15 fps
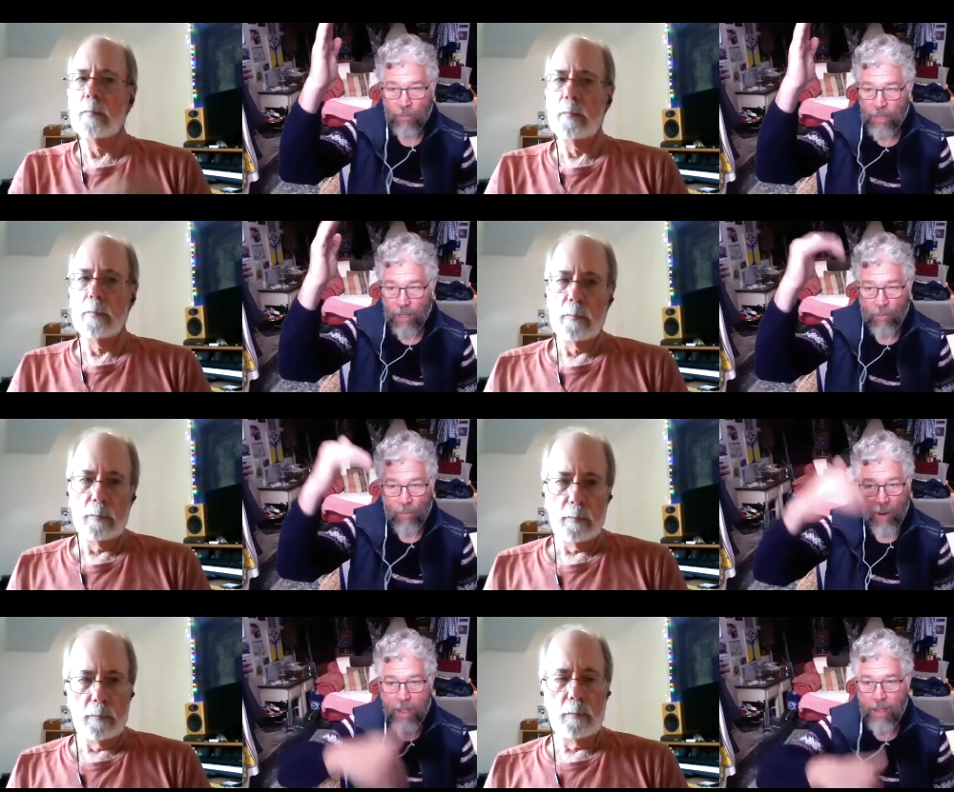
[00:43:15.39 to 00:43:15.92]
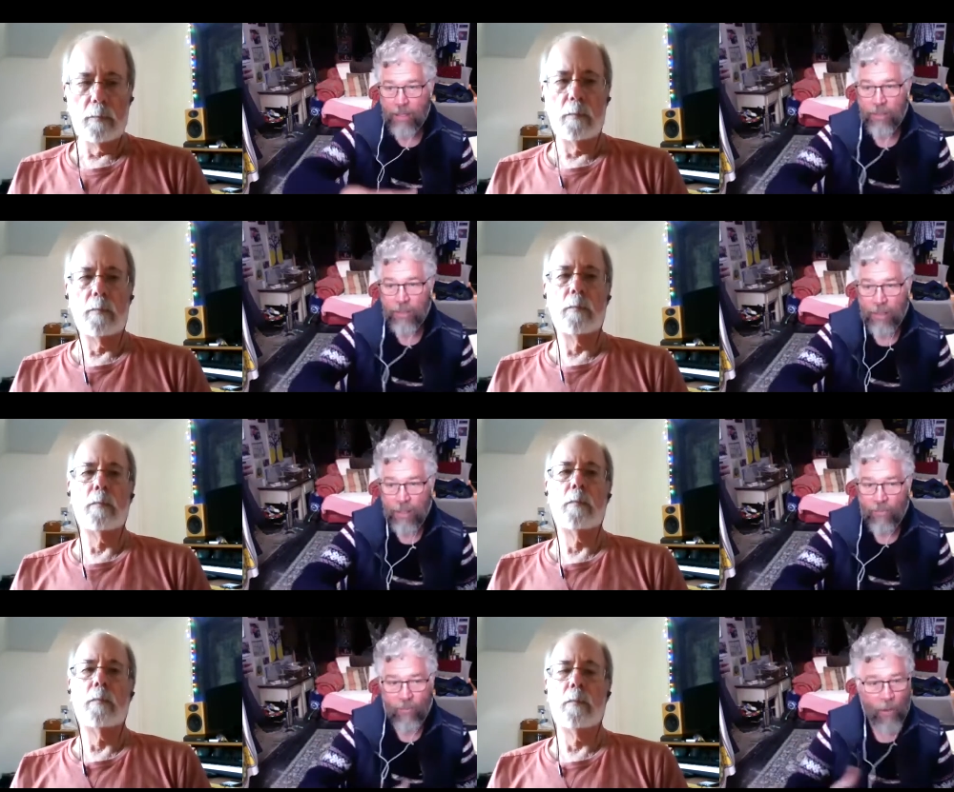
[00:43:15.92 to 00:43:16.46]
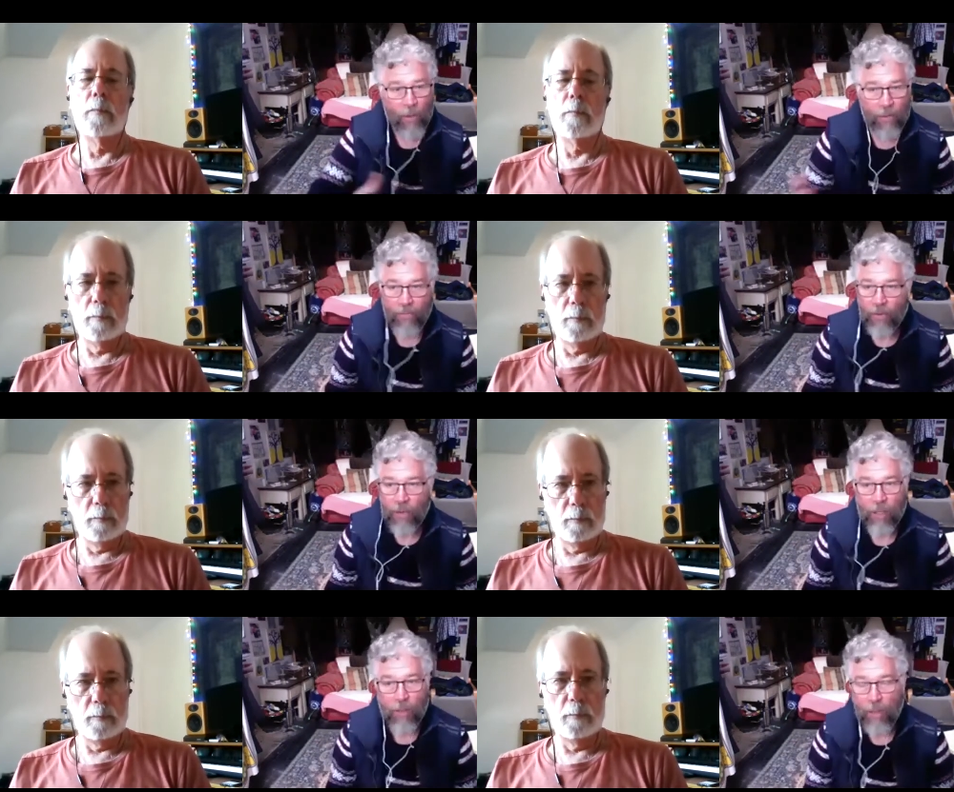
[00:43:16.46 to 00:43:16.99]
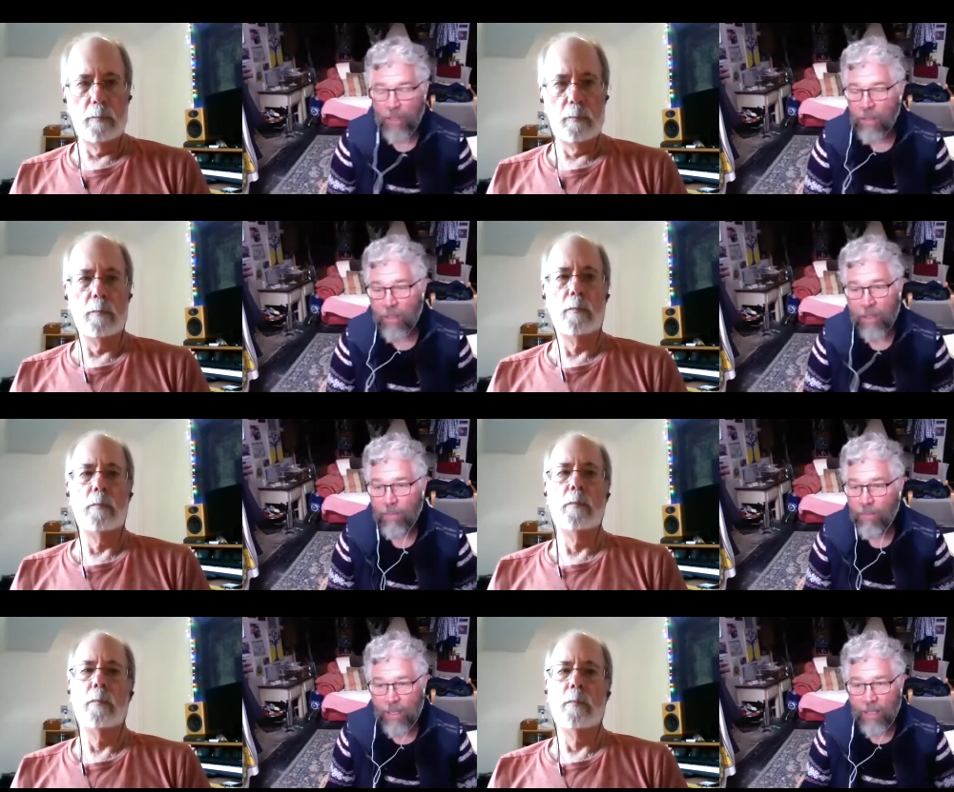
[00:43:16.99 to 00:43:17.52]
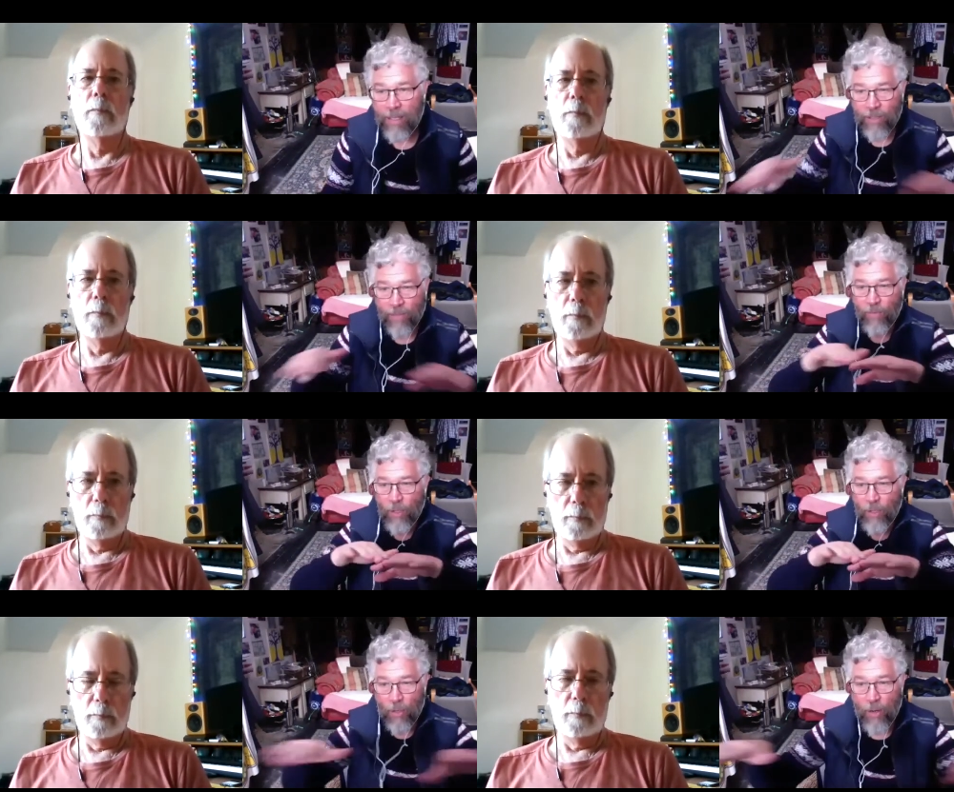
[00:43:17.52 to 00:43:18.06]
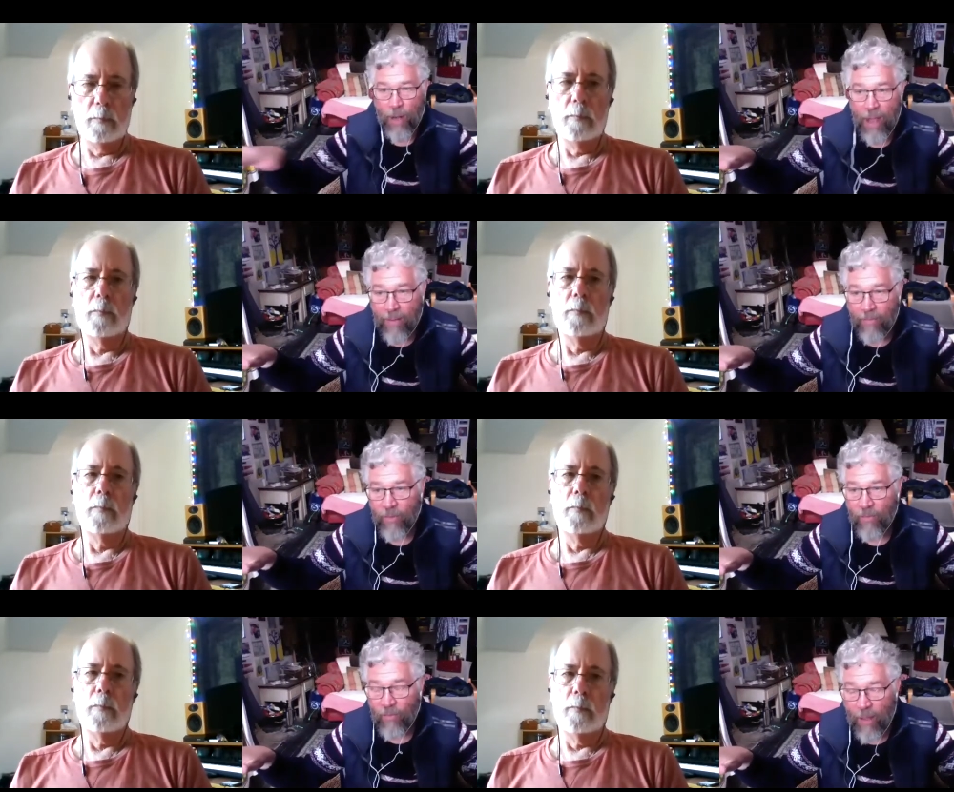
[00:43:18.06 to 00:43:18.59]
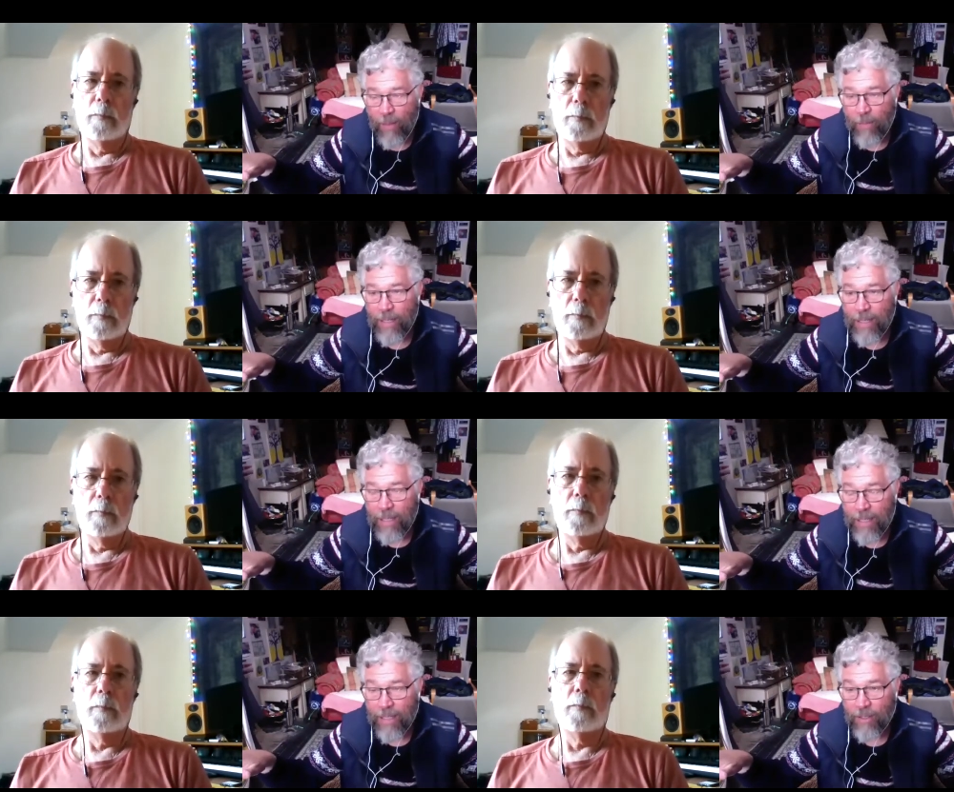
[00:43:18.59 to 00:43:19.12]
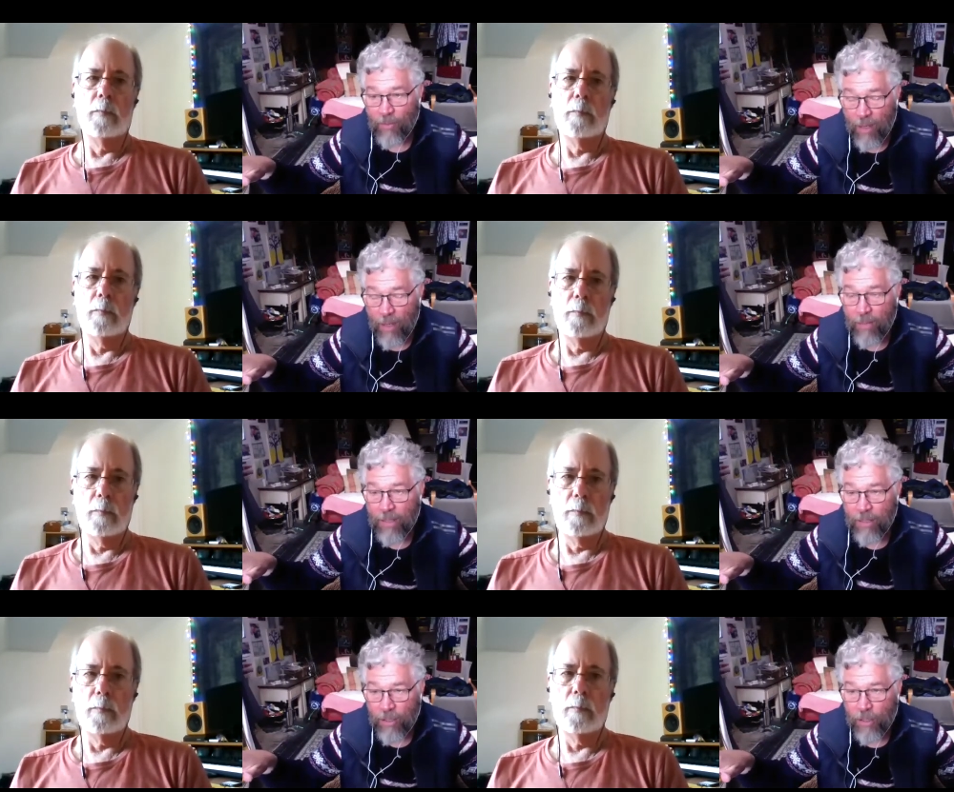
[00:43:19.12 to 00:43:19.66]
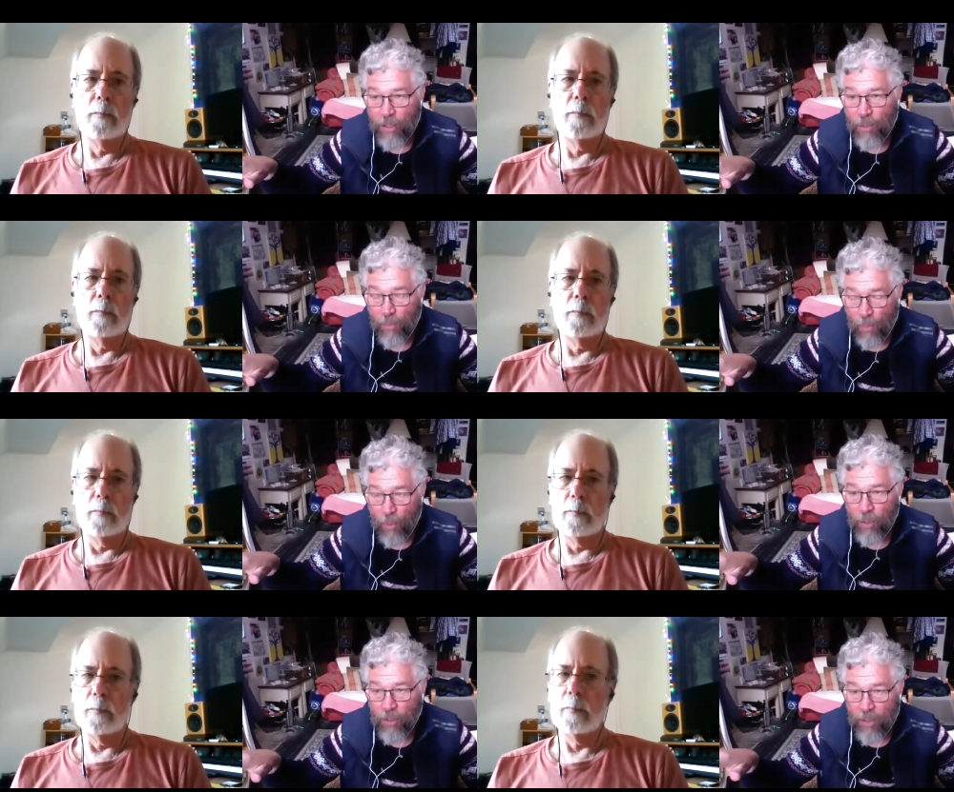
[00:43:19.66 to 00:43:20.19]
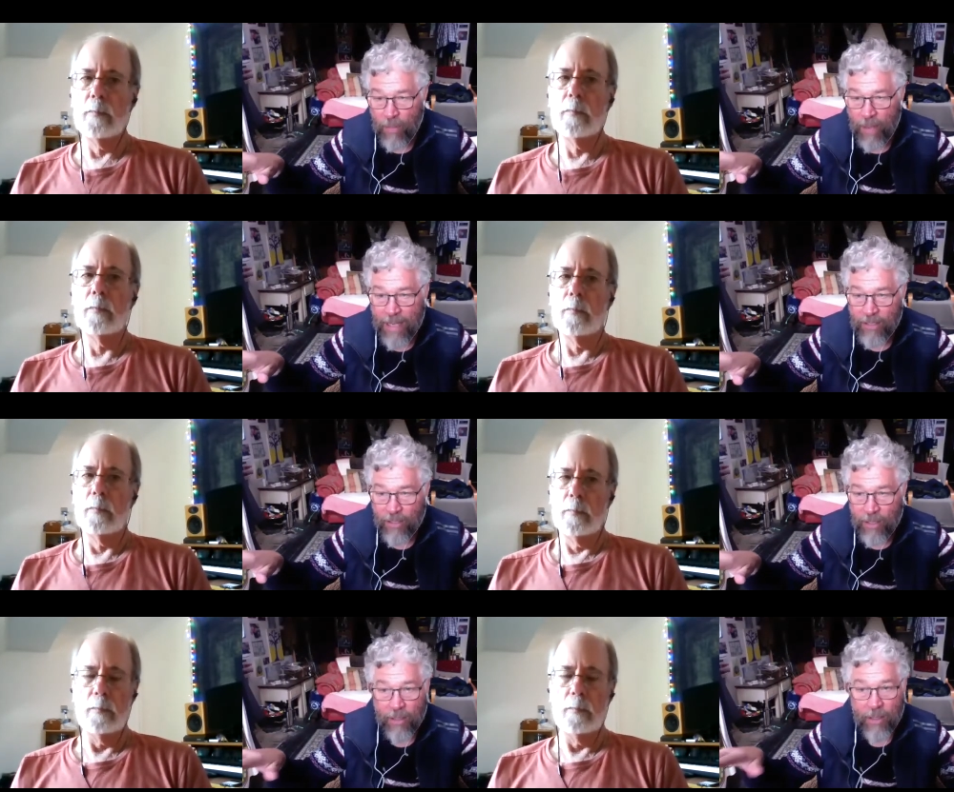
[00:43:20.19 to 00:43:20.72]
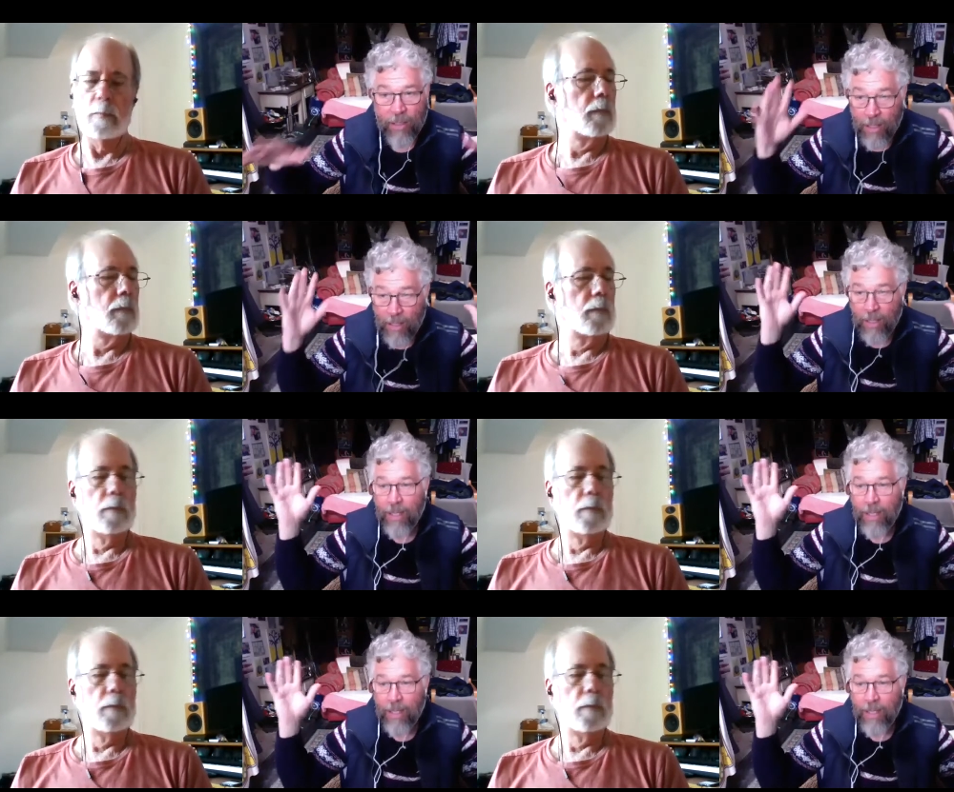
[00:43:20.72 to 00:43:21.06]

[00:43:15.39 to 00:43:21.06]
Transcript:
Speaker 1: they rise and they fall very quickly because if you don't have the feminine in agreement to support the masculine